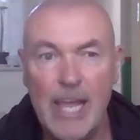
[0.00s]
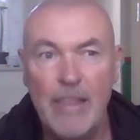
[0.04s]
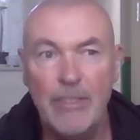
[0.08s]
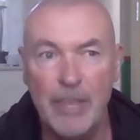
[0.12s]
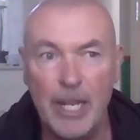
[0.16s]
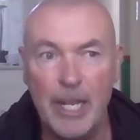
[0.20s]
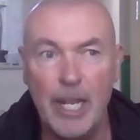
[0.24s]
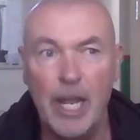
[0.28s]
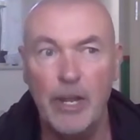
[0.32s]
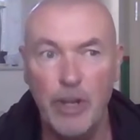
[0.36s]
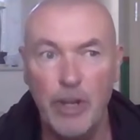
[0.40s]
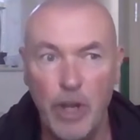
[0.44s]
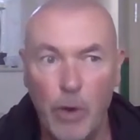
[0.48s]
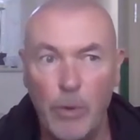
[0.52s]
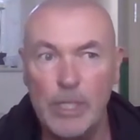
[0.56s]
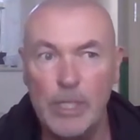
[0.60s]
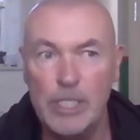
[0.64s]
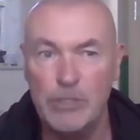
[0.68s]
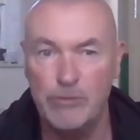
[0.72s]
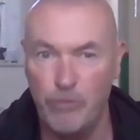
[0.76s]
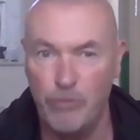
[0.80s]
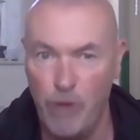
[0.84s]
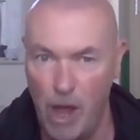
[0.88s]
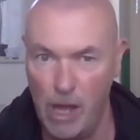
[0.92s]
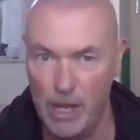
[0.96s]
then I know
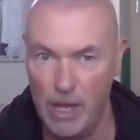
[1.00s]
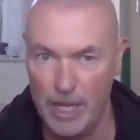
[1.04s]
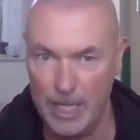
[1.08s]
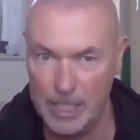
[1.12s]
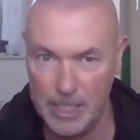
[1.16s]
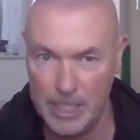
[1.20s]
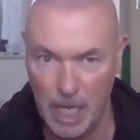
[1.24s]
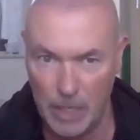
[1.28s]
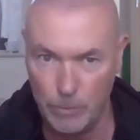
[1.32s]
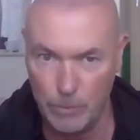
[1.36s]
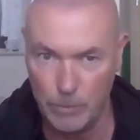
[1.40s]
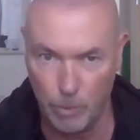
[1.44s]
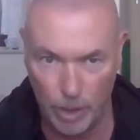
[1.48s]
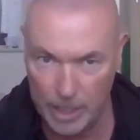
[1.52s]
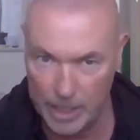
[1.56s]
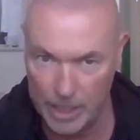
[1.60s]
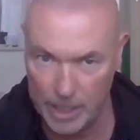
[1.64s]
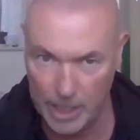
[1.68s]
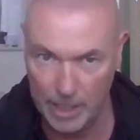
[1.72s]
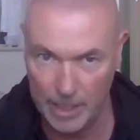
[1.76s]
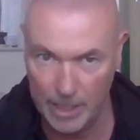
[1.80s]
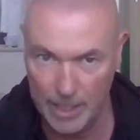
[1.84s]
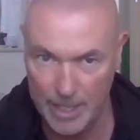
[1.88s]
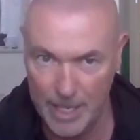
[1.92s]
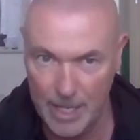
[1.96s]
it's wrong. It's not
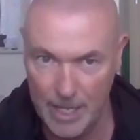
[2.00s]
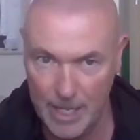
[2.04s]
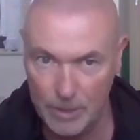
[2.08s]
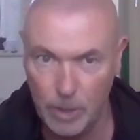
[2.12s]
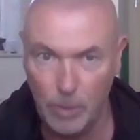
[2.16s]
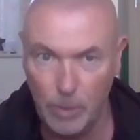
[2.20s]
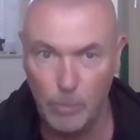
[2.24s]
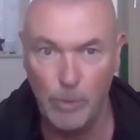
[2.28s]
working. So